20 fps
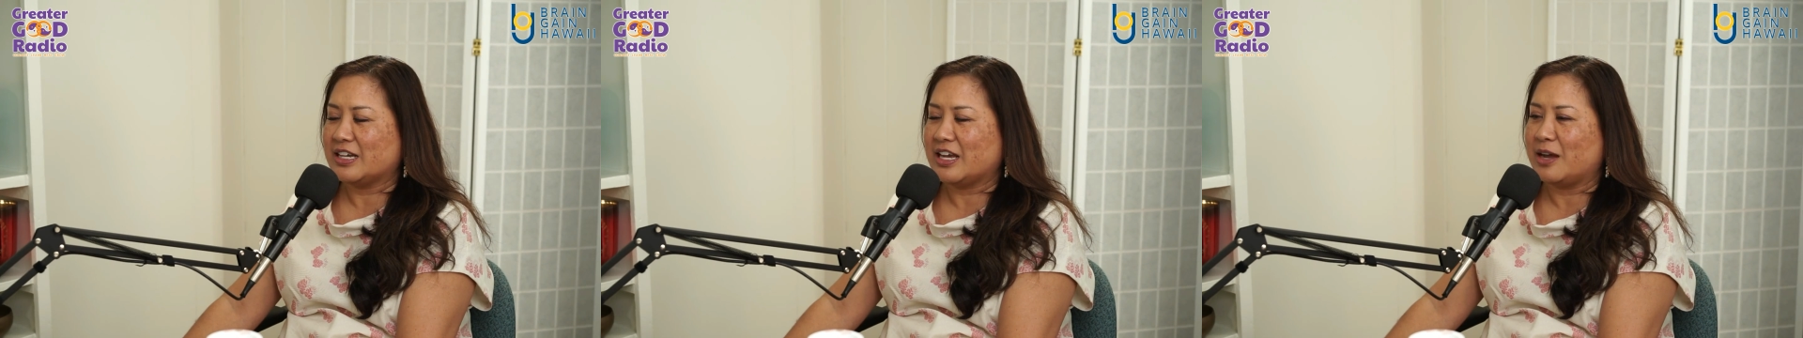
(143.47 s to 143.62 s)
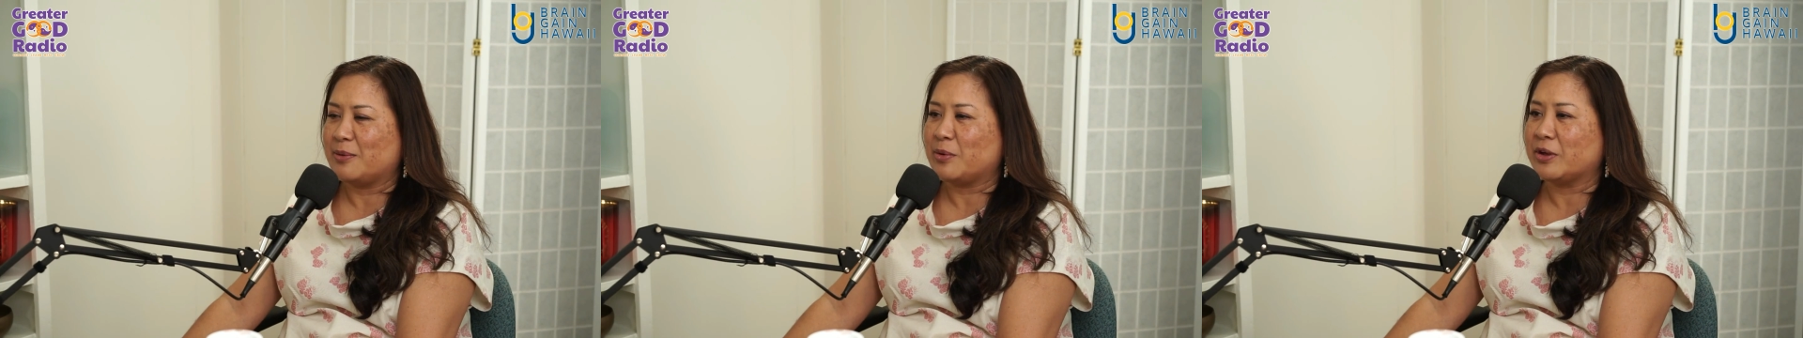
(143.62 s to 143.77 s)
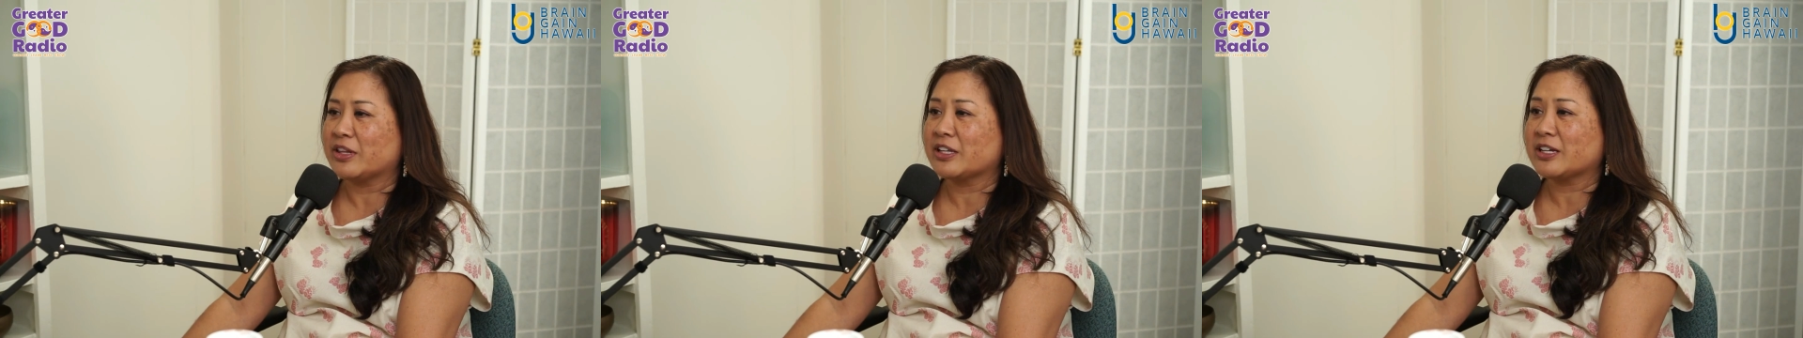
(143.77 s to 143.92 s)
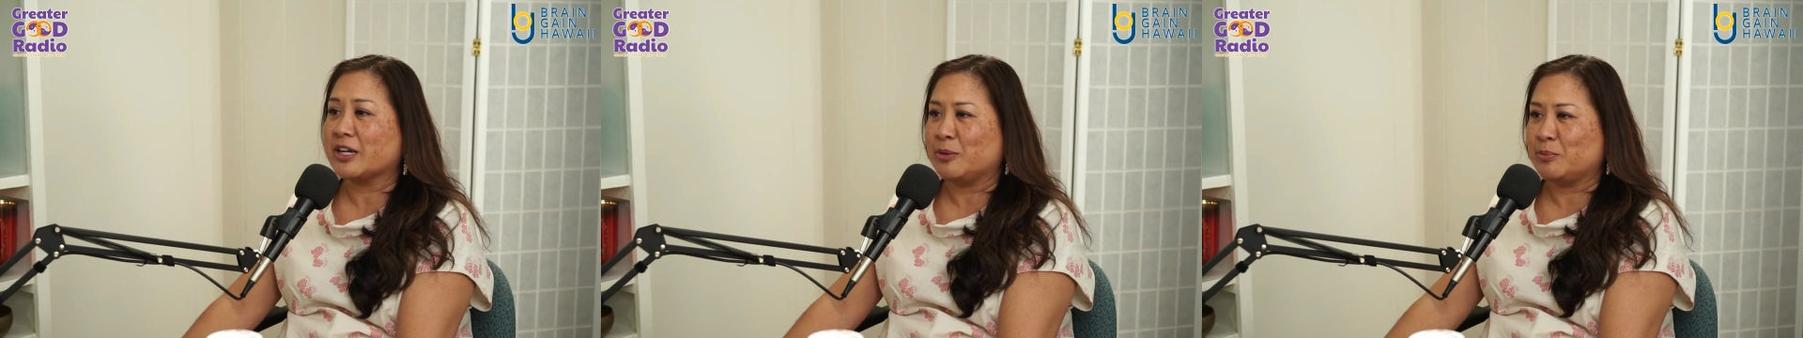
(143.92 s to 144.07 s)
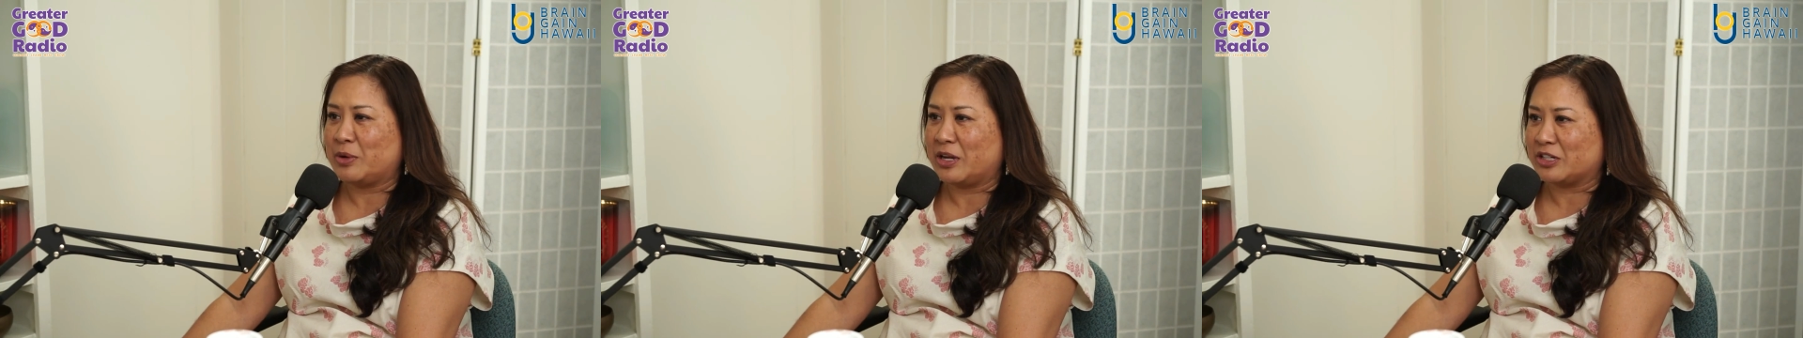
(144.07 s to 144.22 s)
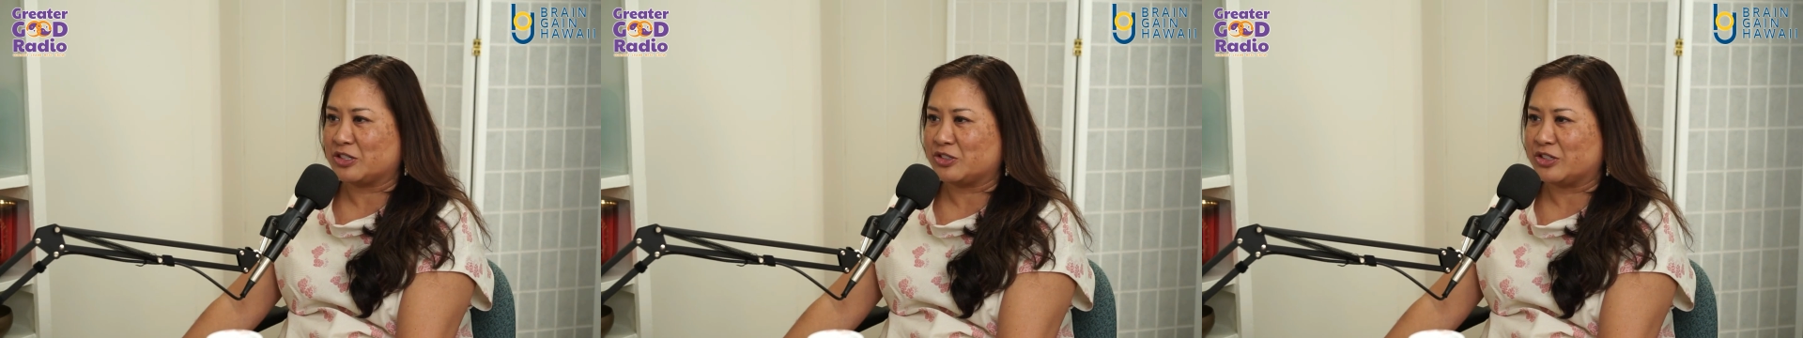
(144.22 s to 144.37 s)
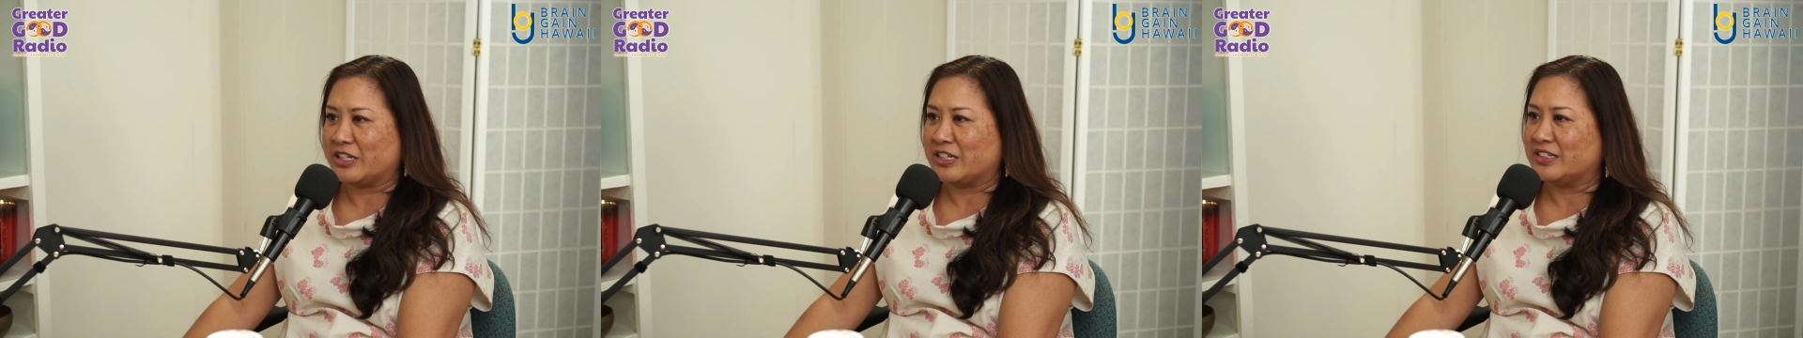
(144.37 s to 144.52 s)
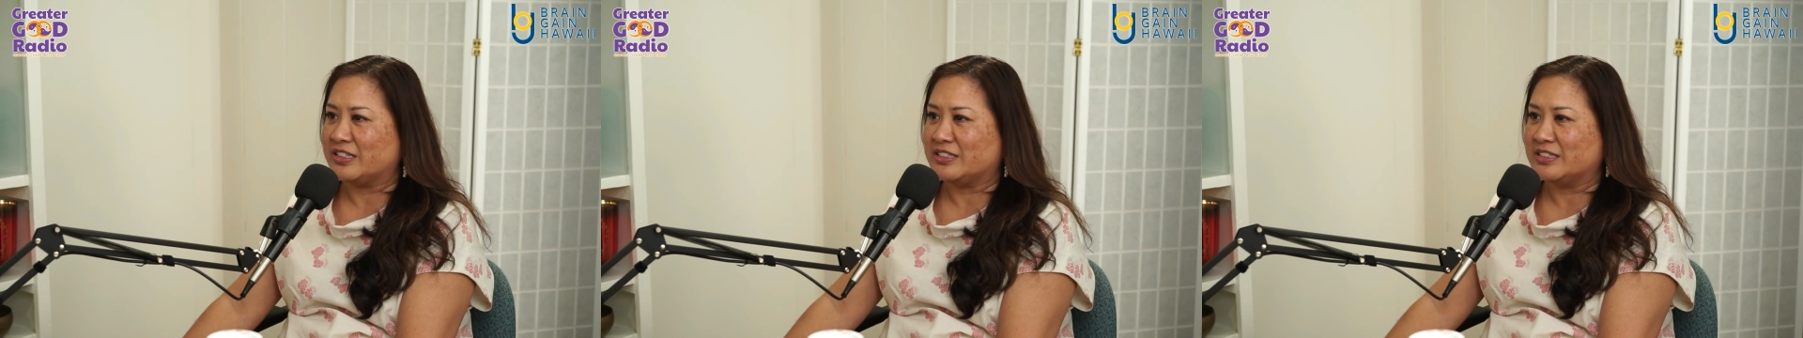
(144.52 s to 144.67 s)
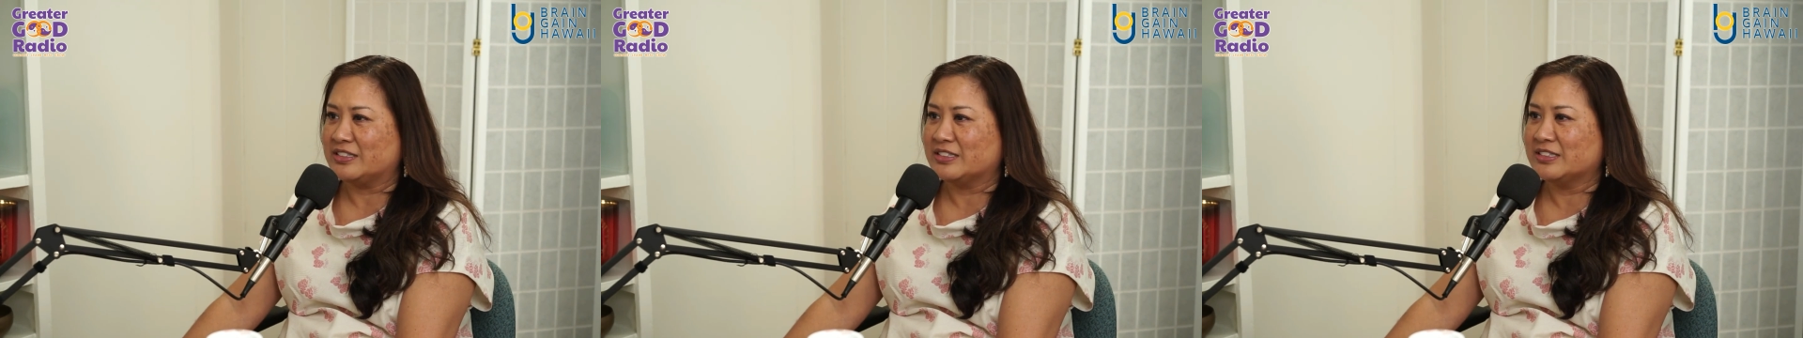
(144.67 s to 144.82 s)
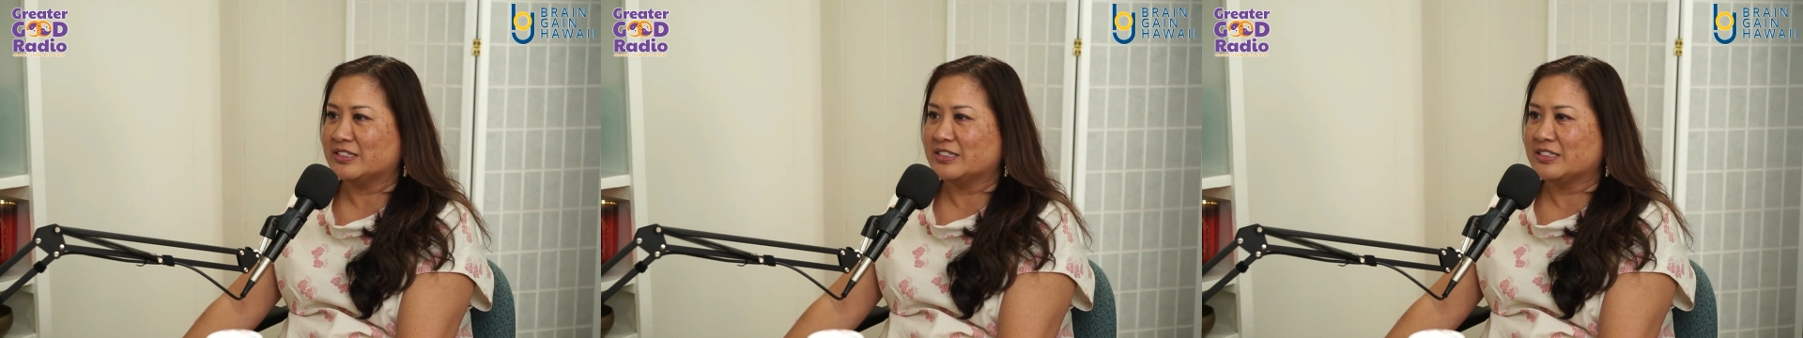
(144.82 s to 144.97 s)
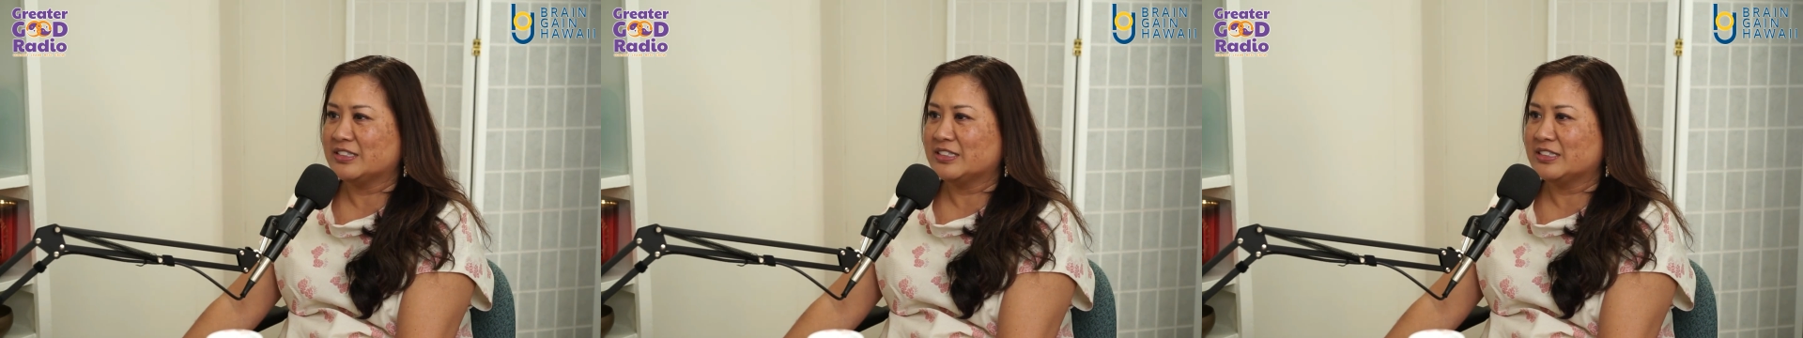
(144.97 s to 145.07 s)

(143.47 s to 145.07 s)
I'm on the comeback trail.